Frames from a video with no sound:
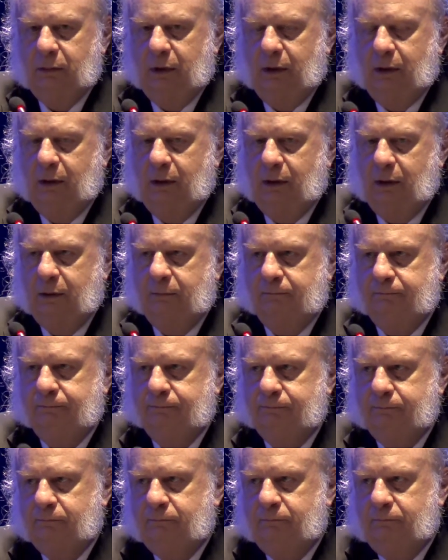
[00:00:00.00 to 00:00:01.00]

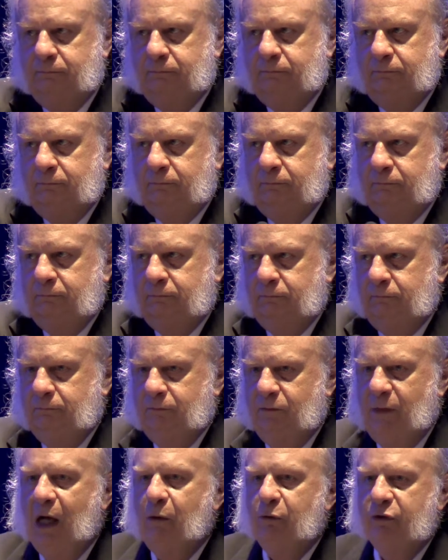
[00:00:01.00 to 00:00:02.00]

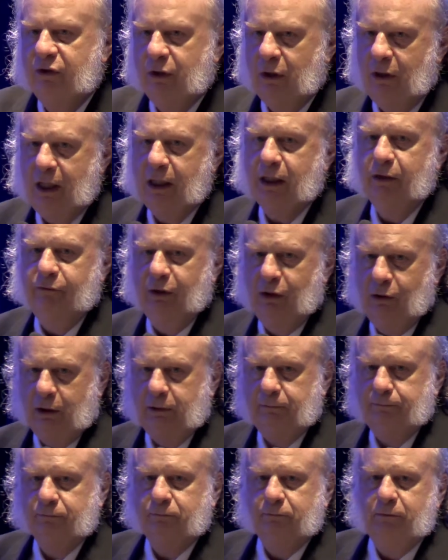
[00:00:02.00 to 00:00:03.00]
that was the luck of it all.